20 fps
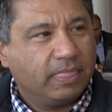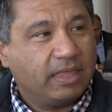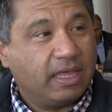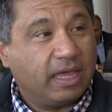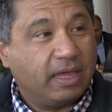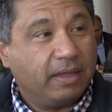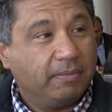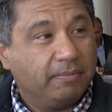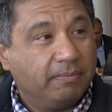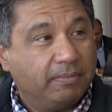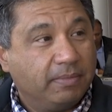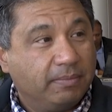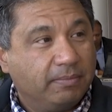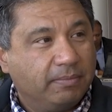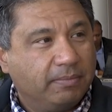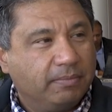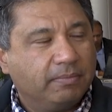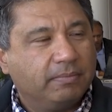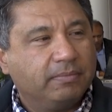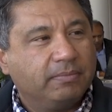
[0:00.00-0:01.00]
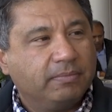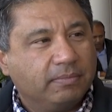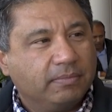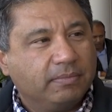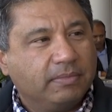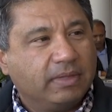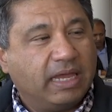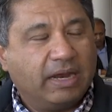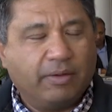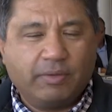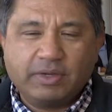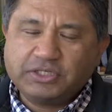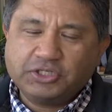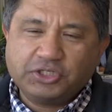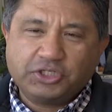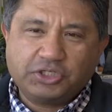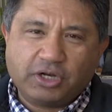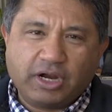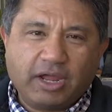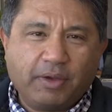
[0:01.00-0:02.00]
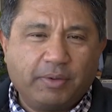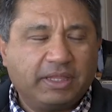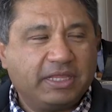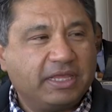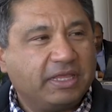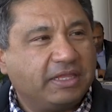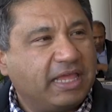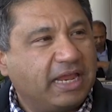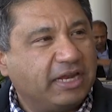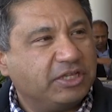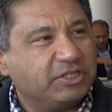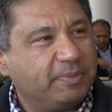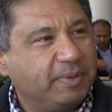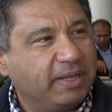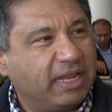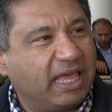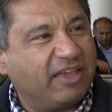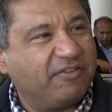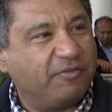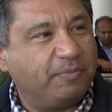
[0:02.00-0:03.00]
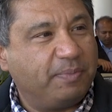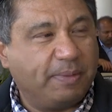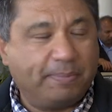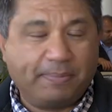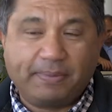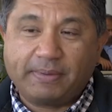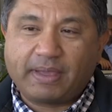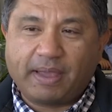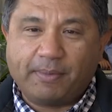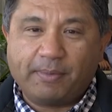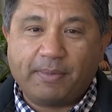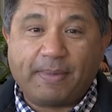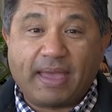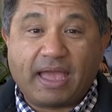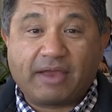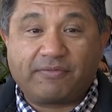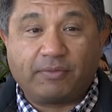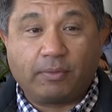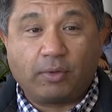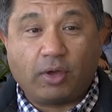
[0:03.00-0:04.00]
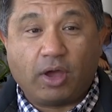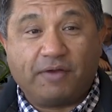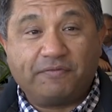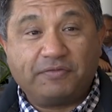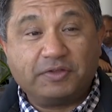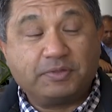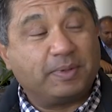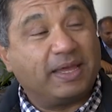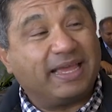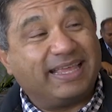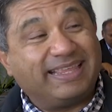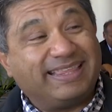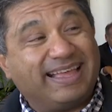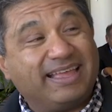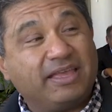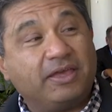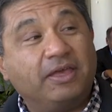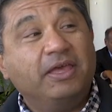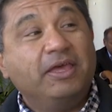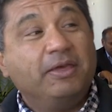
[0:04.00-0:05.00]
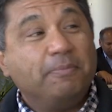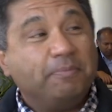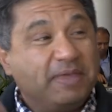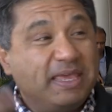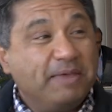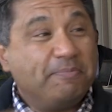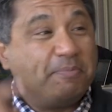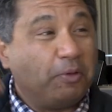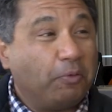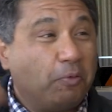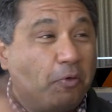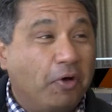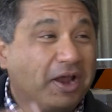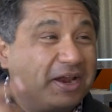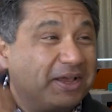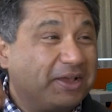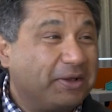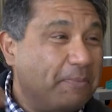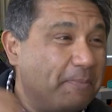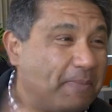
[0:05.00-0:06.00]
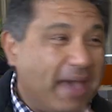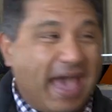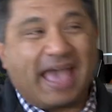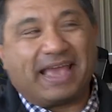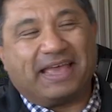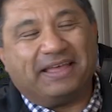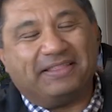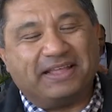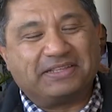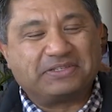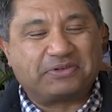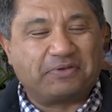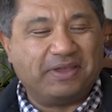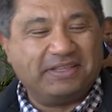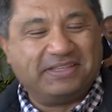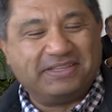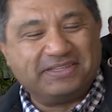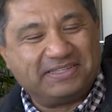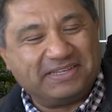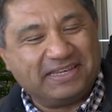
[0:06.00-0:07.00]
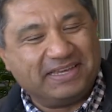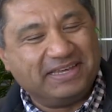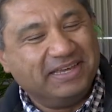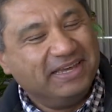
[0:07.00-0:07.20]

So yeah. we had 8,000 people registered. And online. I wasn't sure how the attendance would be like for people were coming back from conference, but I can tell you, people want to come back, and that's great to see.